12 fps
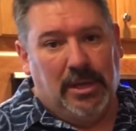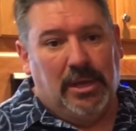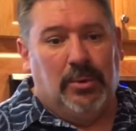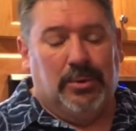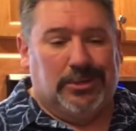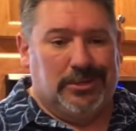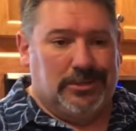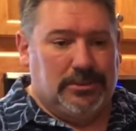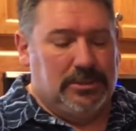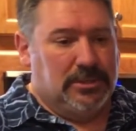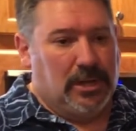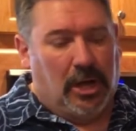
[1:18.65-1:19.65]
which is
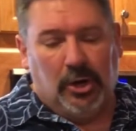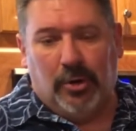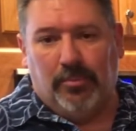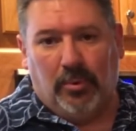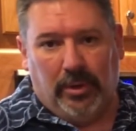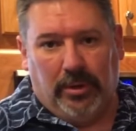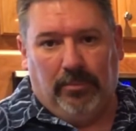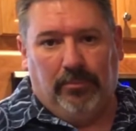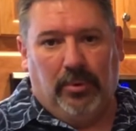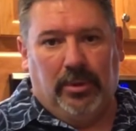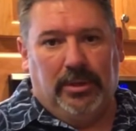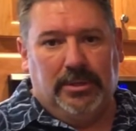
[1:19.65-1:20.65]
just under boil.
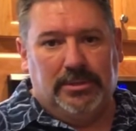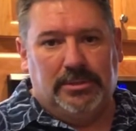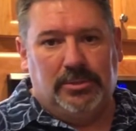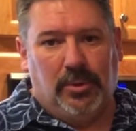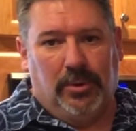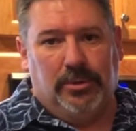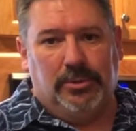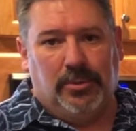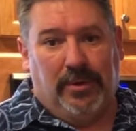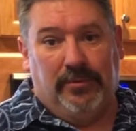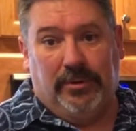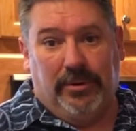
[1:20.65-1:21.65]
Boil is
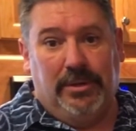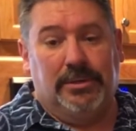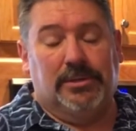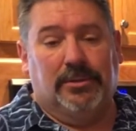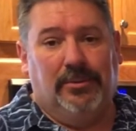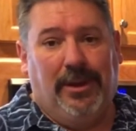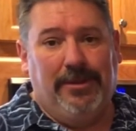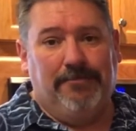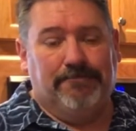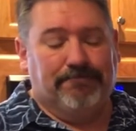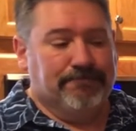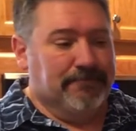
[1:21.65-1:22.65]
212 degrees, right?
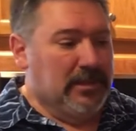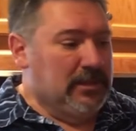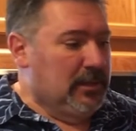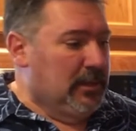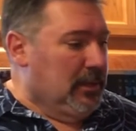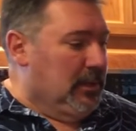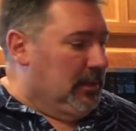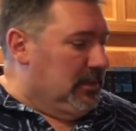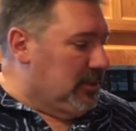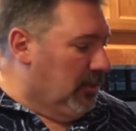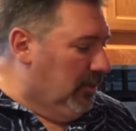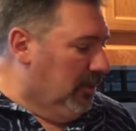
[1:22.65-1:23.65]

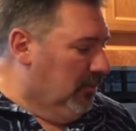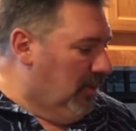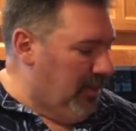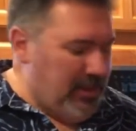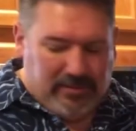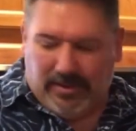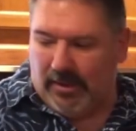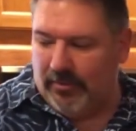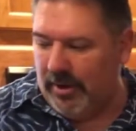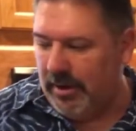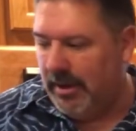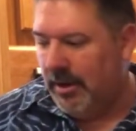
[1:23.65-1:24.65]
So while that's getting
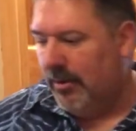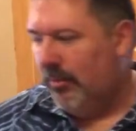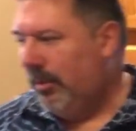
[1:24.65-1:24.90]
ready here, we'll